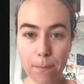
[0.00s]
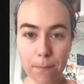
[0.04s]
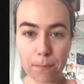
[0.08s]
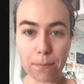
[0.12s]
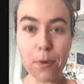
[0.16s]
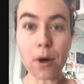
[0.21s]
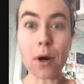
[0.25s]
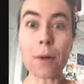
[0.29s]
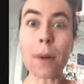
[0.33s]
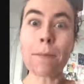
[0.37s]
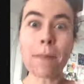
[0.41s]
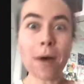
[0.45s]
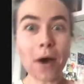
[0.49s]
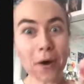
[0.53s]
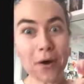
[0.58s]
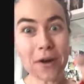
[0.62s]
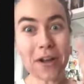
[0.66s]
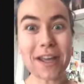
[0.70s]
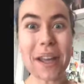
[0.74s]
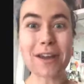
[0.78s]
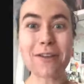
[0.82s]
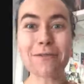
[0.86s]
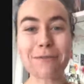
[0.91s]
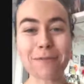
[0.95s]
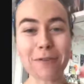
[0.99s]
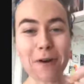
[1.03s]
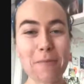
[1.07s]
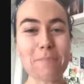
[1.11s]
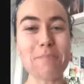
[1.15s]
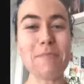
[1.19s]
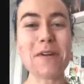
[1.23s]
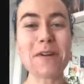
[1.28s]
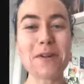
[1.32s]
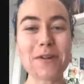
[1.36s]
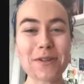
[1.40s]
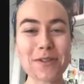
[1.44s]
promoted from
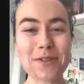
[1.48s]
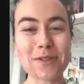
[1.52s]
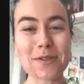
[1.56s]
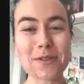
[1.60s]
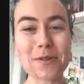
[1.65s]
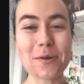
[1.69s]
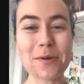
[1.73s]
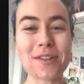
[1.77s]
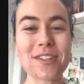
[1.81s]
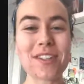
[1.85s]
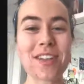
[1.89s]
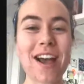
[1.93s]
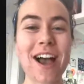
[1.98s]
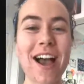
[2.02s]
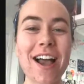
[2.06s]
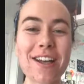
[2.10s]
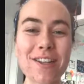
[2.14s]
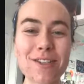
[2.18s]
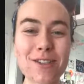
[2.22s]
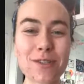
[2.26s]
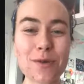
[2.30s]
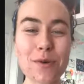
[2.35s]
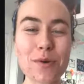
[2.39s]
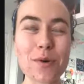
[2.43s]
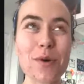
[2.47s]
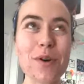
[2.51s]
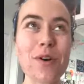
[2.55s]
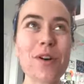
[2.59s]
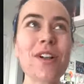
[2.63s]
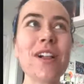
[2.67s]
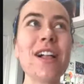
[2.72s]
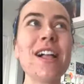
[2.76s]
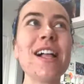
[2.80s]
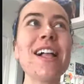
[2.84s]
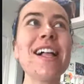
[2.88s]
middle school to high school,